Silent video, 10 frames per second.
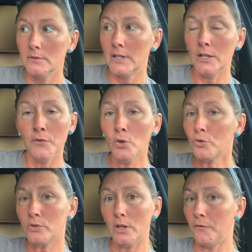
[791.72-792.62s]
And if you're
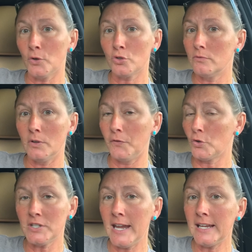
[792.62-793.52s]
if you're if you're
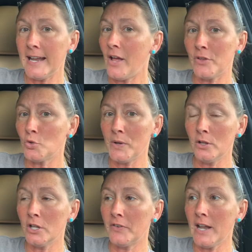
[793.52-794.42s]
taken out in the
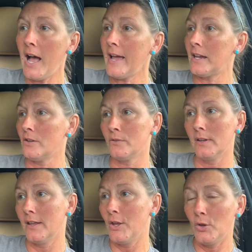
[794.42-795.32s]
twinkle of an eye and
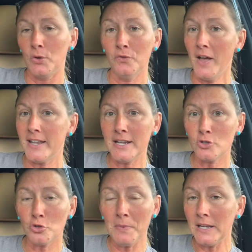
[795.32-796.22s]
you've got
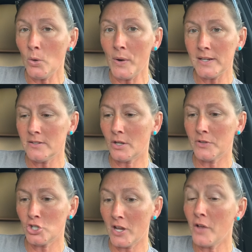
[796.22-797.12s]
extra beanie weenies on
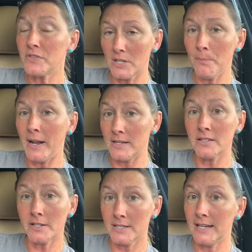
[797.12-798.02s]
the shelf, somebody's
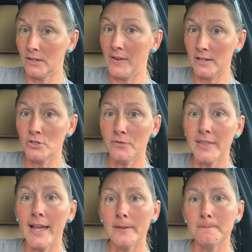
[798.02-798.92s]
going to take advantage of
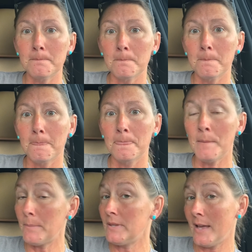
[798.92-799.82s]
that.
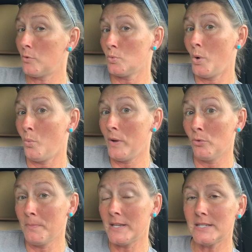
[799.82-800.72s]
Maybe that was what we
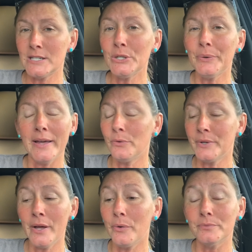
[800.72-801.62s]
were meant to do. I don't
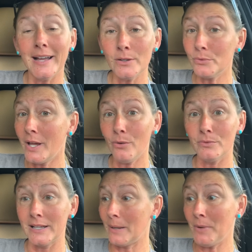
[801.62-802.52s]
know. I don't know.
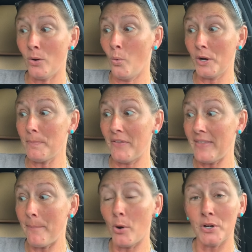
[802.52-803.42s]
And I'm not going to worry about
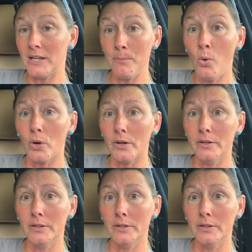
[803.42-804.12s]
that part anymore.